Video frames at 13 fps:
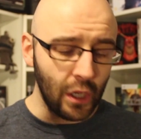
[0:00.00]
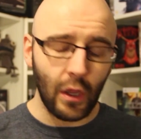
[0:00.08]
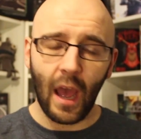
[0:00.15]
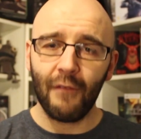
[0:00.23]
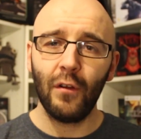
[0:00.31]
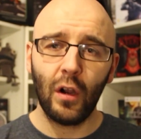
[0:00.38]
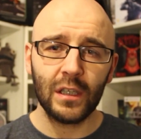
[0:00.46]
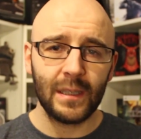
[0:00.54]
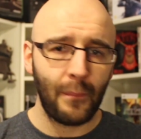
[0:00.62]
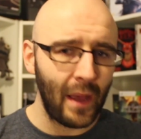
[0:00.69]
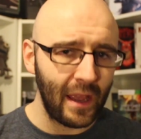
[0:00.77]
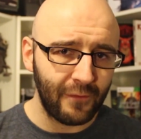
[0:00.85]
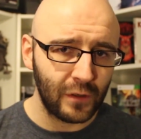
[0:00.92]
You haven't got to
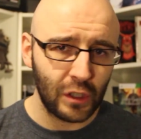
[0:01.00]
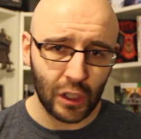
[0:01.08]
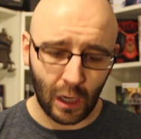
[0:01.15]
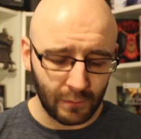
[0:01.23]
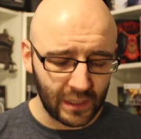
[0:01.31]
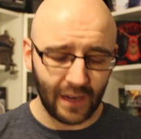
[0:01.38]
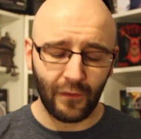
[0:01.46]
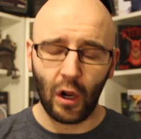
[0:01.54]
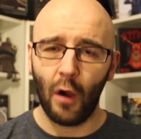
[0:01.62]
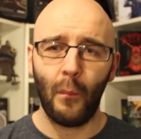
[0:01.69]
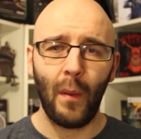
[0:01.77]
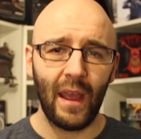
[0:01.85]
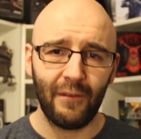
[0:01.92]
pay for shops, you haven't
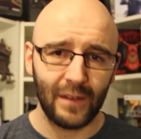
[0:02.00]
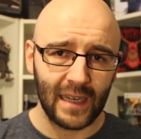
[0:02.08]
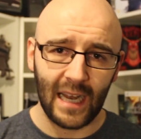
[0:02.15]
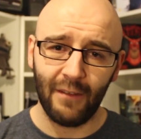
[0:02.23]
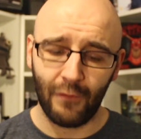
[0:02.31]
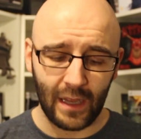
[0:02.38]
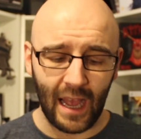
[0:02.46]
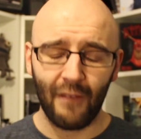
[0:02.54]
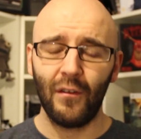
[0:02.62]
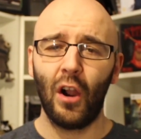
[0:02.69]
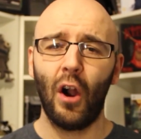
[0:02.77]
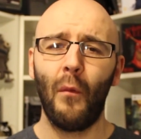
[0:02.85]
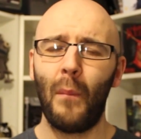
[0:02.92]
got to pay for delivery, you
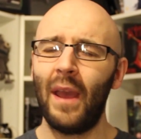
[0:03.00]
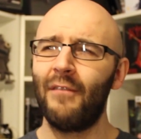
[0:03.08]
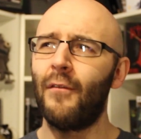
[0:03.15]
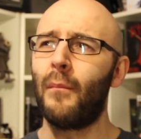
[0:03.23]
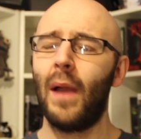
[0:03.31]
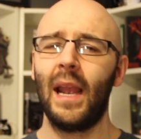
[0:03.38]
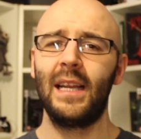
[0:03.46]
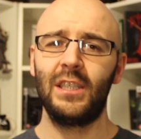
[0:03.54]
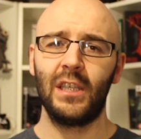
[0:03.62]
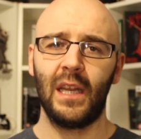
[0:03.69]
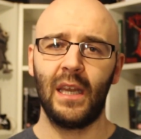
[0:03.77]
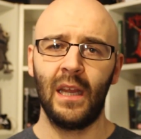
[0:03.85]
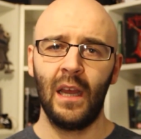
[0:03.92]
haven't got to pay for
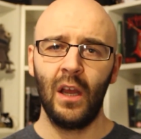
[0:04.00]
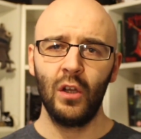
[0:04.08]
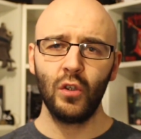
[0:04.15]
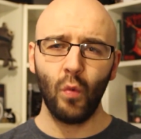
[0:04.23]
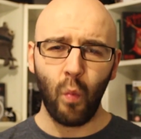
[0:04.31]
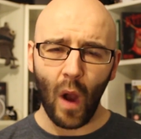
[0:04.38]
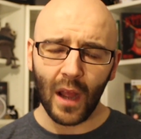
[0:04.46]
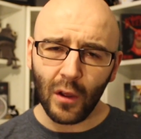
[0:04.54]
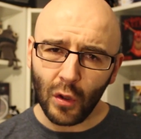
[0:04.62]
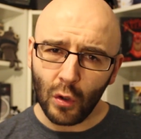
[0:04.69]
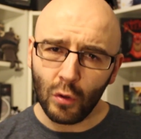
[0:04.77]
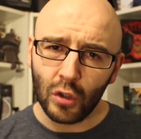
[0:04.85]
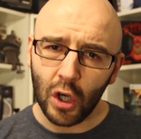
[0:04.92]
packaging. So why are
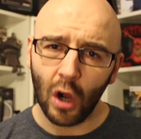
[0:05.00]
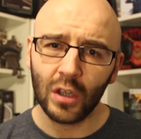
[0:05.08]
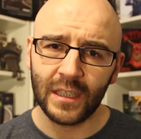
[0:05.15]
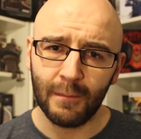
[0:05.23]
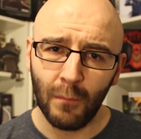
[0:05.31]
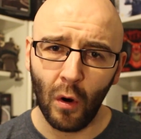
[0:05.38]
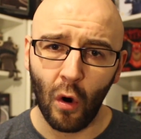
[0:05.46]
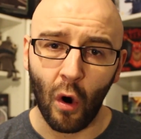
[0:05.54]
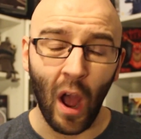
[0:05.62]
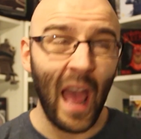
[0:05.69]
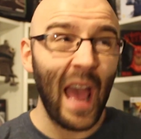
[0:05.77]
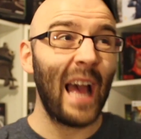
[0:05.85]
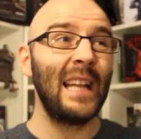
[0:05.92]
you charging more?
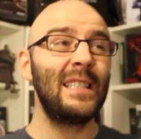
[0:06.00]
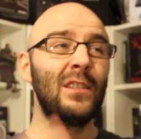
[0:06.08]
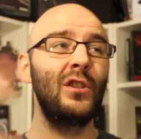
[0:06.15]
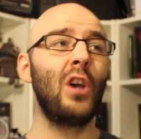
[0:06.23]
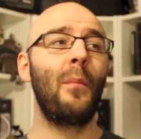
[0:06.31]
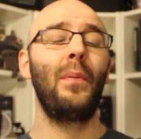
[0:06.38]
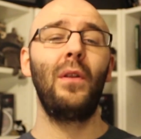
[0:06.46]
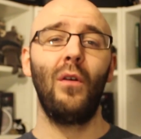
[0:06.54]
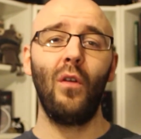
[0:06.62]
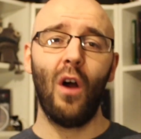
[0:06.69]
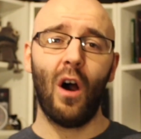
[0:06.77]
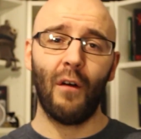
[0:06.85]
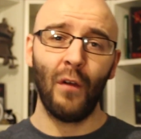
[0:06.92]
And to top it
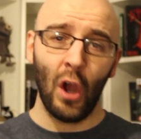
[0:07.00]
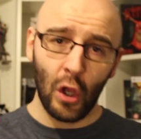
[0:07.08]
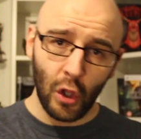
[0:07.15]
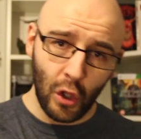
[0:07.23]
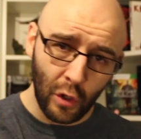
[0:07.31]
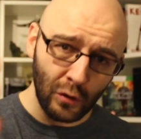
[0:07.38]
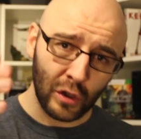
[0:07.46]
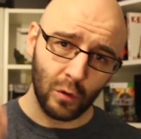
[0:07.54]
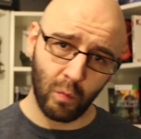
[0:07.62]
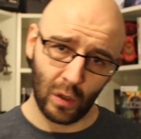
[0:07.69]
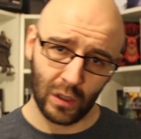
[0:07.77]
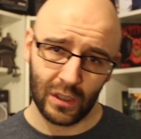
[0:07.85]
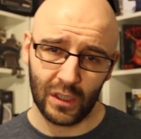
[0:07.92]
all off, you
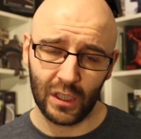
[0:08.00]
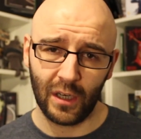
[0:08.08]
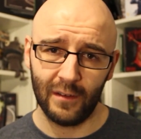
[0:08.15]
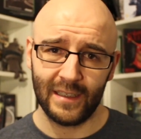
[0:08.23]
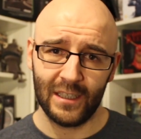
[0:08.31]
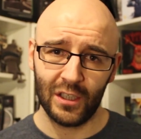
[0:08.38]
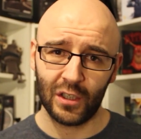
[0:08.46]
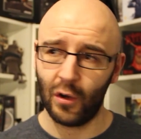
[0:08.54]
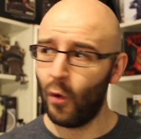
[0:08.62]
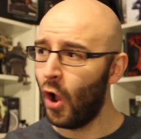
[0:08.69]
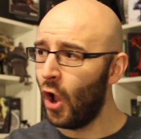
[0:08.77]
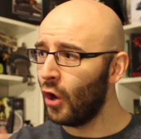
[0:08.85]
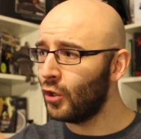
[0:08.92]
should want us to go
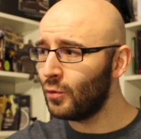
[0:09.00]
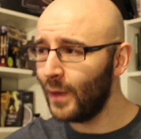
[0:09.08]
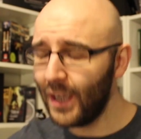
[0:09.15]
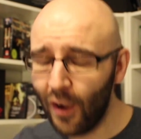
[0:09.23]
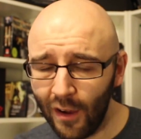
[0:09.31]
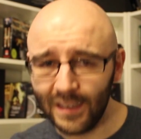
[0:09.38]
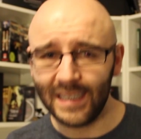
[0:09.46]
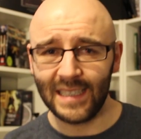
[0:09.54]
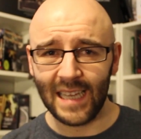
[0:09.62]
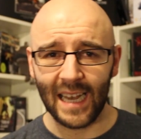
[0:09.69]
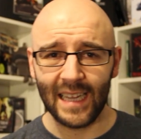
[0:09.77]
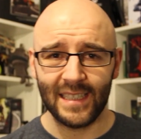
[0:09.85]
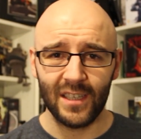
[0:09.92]
digital because we can't
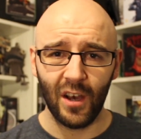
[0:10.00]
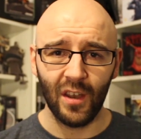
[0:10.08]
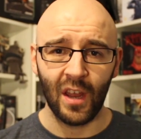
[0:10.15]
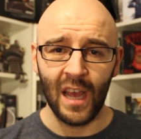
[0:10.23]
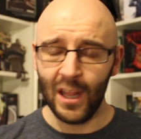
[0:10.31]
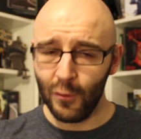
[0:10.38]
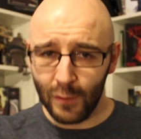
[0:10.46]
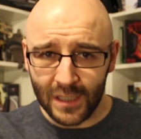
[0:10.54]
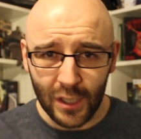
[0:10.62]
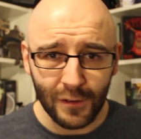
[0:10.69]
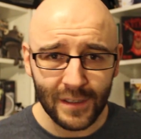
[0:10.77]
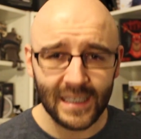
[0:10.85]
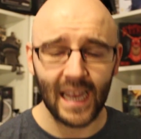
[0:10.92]
sell it on. There is
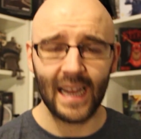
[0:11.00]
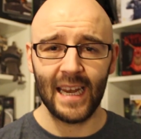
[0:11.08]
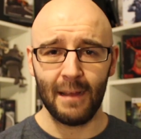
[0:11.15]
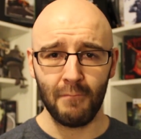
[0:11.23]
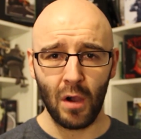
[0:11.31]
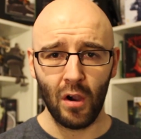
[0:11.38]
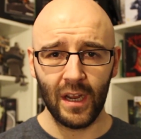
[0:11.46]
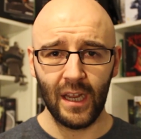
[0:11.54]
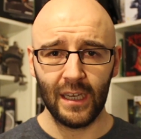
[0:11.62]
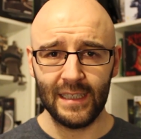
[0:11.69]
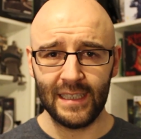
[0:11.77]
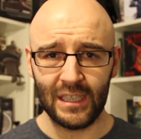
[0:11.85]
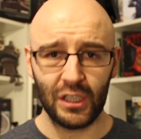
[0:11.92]
no second-hand
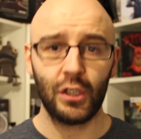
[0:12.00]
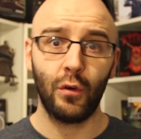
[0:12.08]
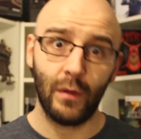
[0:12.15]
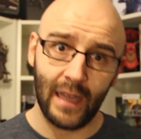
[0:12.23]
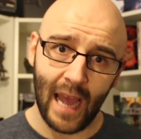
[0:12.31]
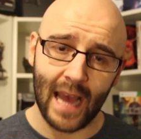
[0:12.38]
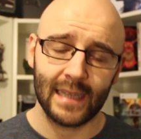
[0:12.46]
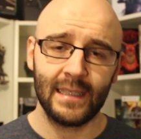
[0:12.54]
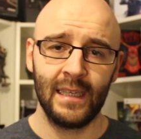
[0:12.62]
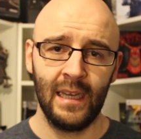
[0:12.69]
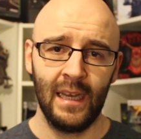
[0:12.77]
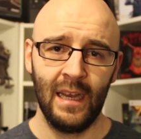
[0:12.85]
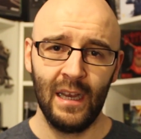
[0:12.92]
market on digital
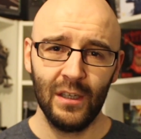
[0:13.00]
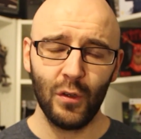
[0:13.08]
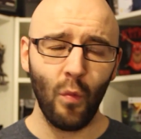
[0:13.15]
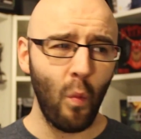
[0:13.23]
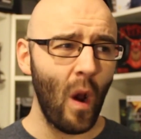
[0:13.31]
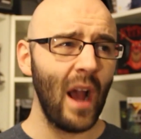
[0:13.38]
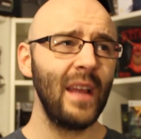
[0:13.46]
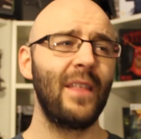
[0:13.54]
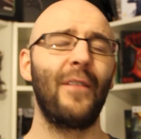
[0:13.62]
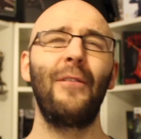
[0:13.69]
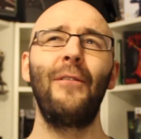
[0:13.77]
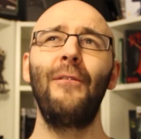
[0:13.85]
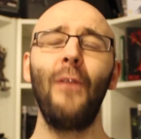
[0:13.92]
yet. So why
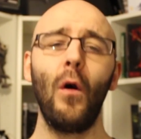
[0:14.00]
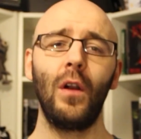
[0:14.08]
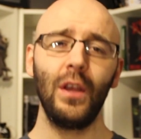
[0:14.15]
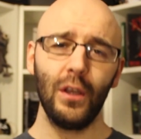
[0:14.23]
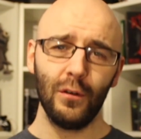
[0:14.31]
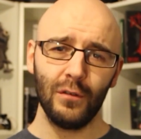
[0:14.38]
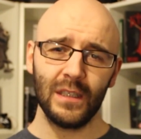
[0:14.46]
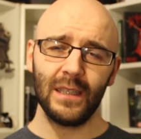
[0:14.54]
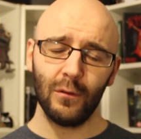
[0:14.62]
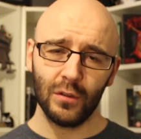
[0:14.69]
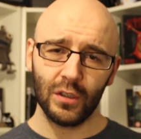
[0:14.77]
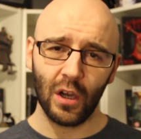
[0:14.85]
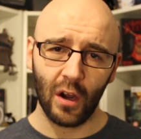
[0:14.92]
the f*** are you
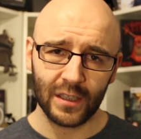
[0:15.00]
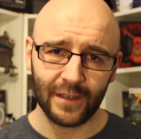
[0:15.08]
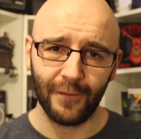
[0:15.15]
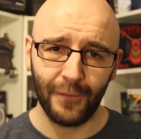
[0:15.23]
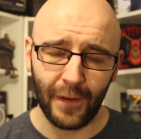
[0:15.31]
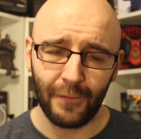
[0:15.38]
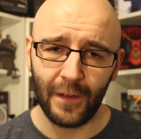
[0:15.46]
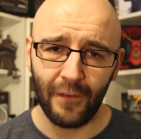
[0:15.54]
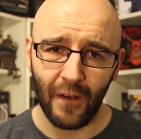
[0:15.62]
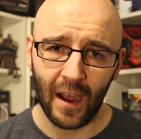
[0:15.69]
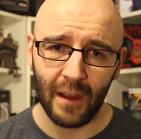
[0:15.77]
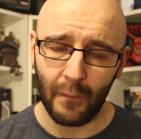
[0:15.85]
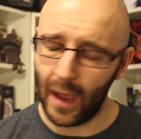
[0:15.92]
still charging
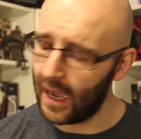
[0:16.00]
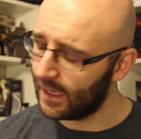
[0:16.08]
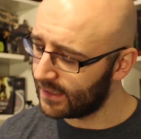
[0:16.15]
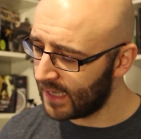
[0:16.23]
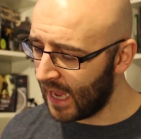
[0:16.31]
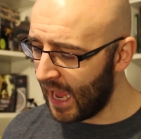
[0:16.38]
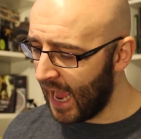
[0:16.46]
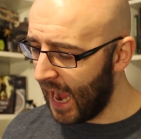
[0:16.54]
£55?